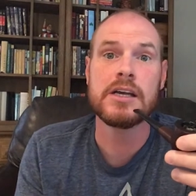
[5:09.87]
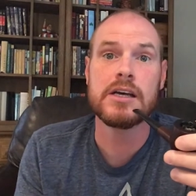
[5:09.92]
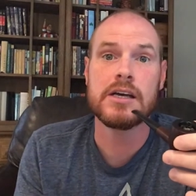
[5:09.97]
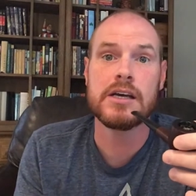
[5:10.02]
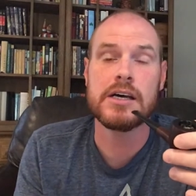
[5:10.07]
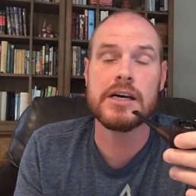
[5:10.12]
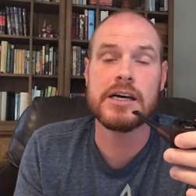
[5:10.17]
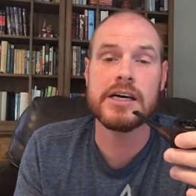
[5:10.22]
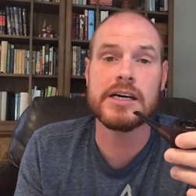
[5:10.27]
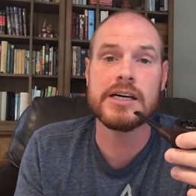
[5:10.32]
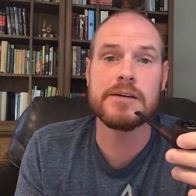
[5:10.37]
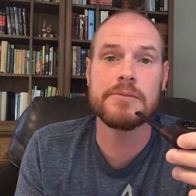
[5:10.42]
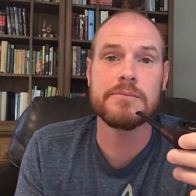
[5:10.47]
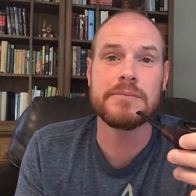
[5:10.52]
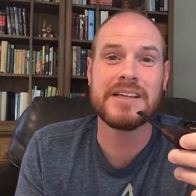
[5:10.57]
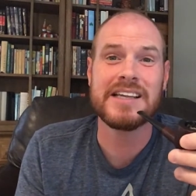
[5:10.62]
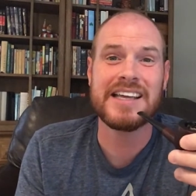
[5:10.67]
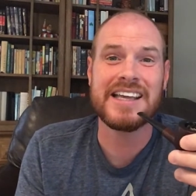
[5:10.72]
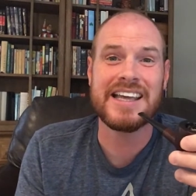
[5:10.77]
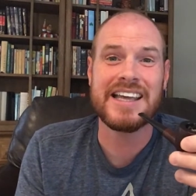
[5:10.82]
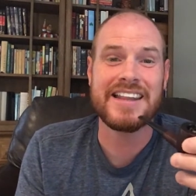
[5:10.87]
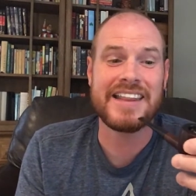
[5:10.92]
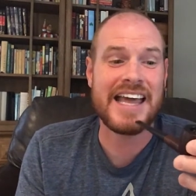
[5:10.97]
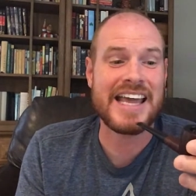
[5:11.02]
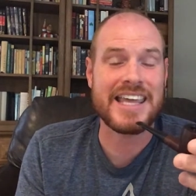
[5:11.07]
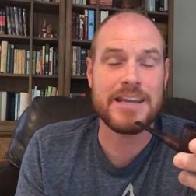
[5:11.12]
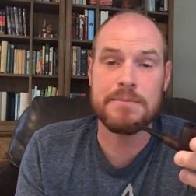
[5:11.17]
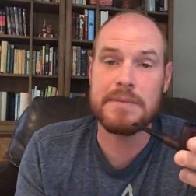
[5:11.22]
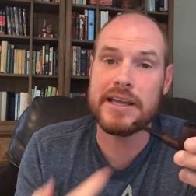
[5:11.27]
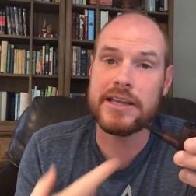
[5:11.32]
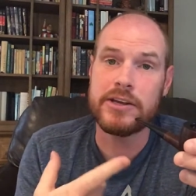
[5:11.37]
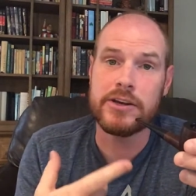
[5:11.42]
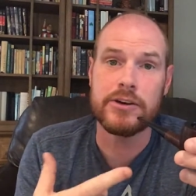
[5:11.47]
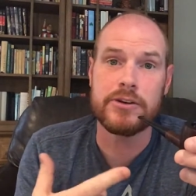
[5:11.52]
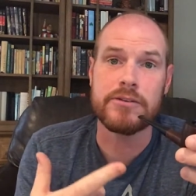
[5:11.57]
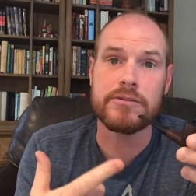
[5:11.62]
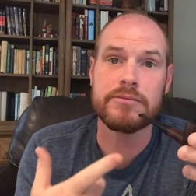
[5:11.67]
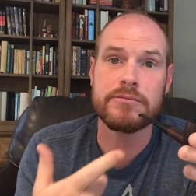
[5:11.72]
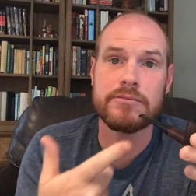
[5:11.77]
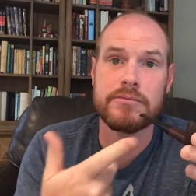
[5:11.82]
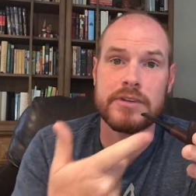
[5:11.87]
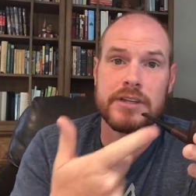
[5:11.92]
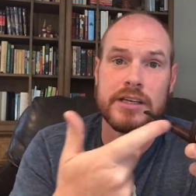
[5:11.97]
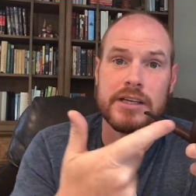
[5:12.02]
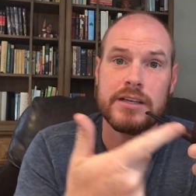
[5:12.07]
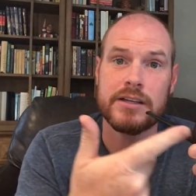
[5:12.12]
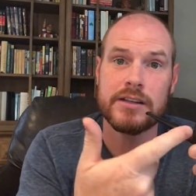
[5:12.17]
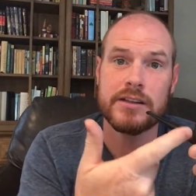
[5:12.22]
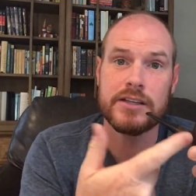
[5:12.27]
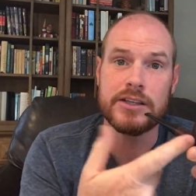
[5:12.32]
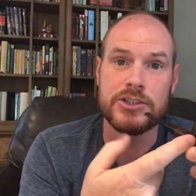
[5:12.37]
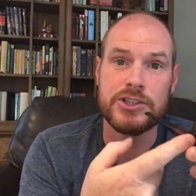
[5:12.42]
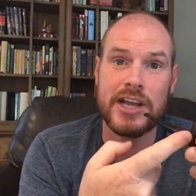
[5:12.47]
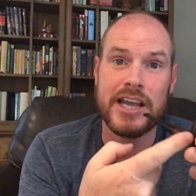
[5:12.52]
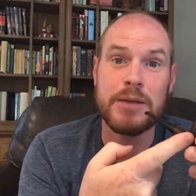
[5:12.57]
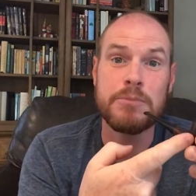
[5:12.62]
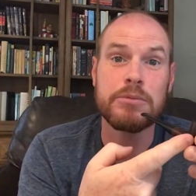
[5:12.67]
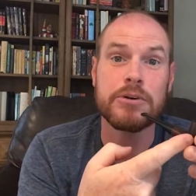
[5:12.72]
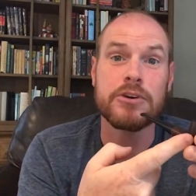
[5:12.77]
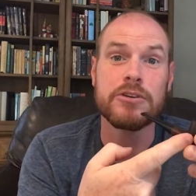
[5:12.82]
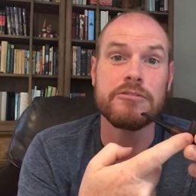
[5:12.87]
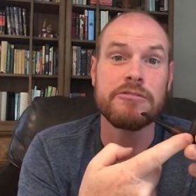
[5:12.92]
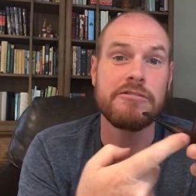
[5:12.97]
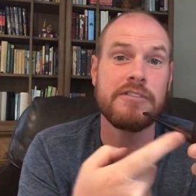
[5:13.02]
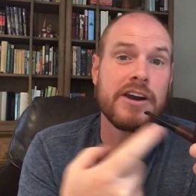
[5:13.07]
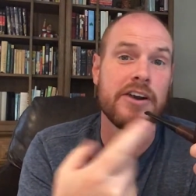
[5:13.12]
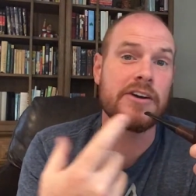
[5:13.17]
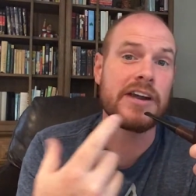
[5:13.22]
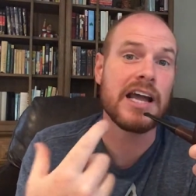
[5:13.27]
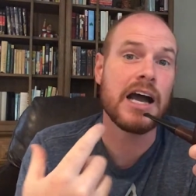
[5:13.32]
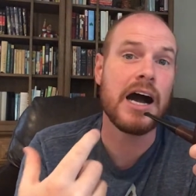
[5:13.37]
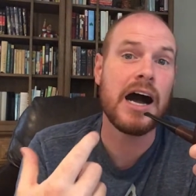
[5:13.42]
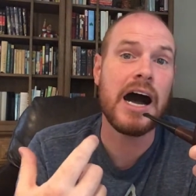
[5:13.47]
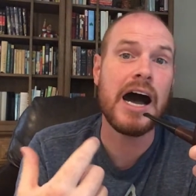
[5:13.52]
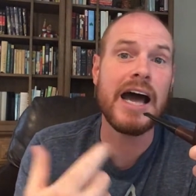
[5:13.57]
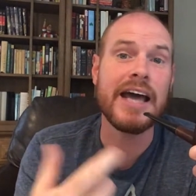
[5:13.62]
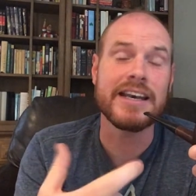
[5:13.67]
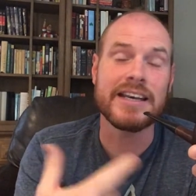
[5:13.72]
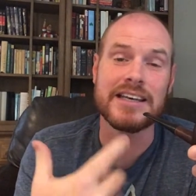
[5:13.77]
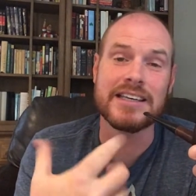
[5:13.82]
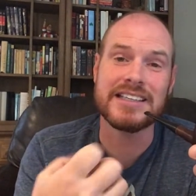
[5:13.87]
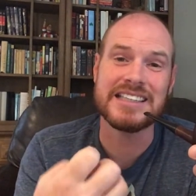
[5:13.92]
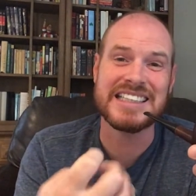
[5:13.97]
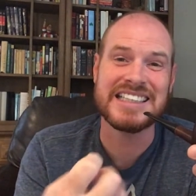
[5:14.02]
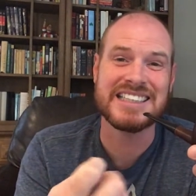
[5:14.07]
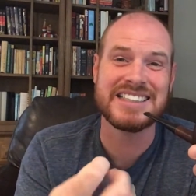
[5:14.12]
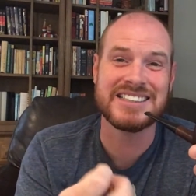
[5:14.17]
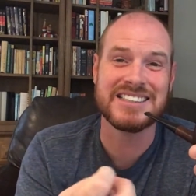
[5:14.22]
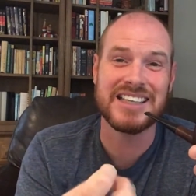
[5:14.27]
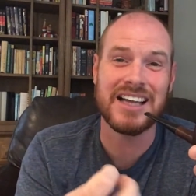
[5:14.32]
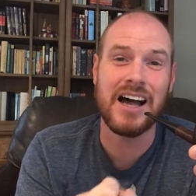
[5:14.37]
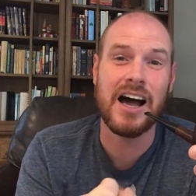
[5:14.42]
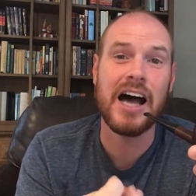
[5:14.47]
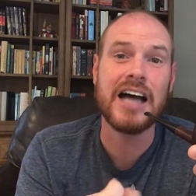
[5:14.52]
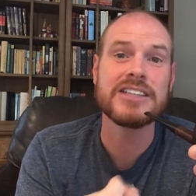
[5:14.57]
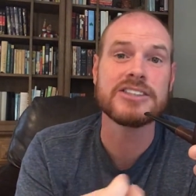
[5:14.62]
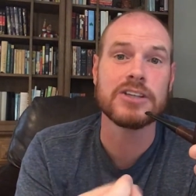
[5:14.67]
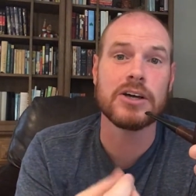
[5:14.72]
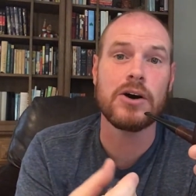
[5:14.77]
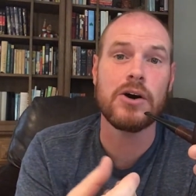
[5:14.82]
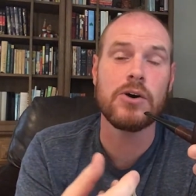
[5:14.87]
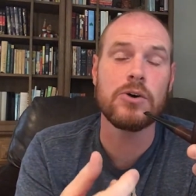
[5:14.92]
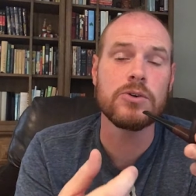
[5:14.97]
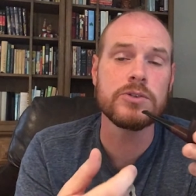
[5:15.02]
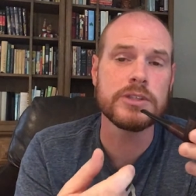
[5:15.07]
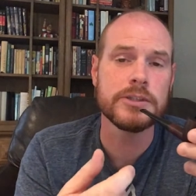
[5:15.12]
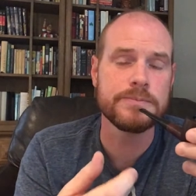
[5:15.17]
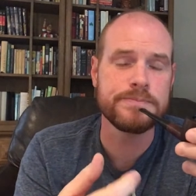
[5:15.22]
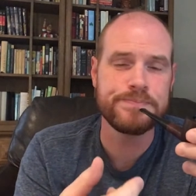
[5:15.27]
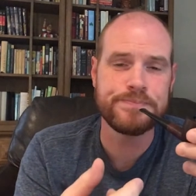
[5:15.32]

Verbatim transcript: That can make the chamber very hot to hold.